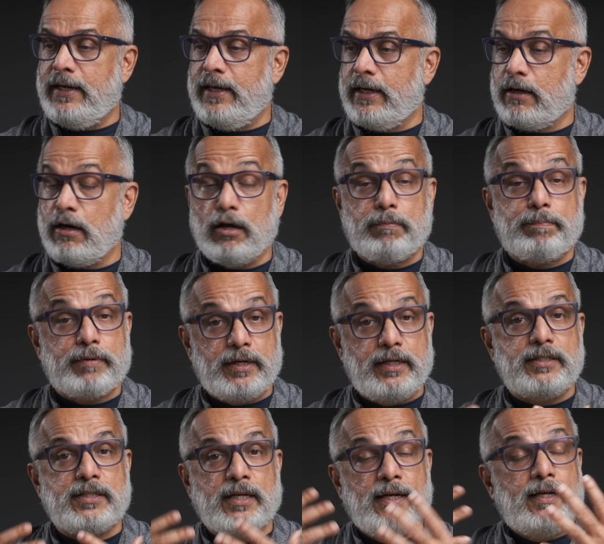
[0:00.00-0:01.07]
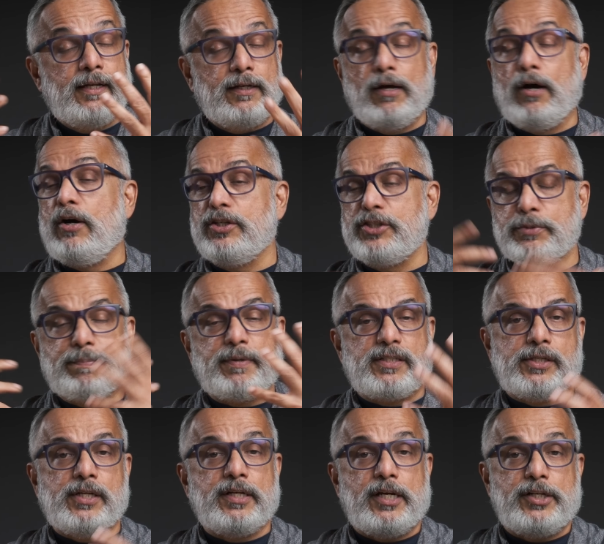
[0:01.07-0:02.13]
a corporate launch
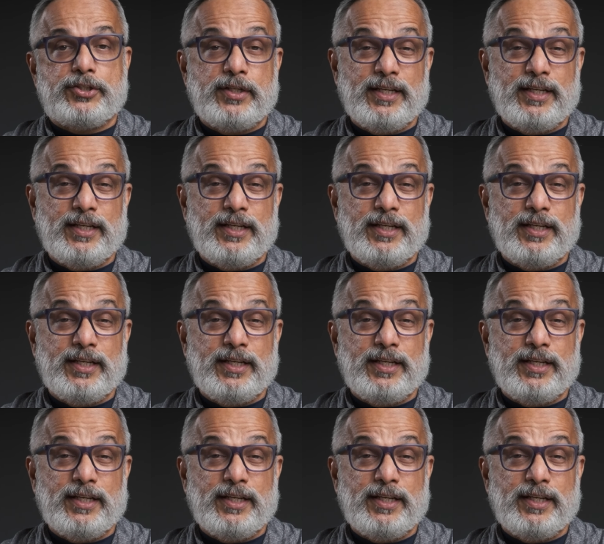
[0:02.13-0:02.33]
presentation,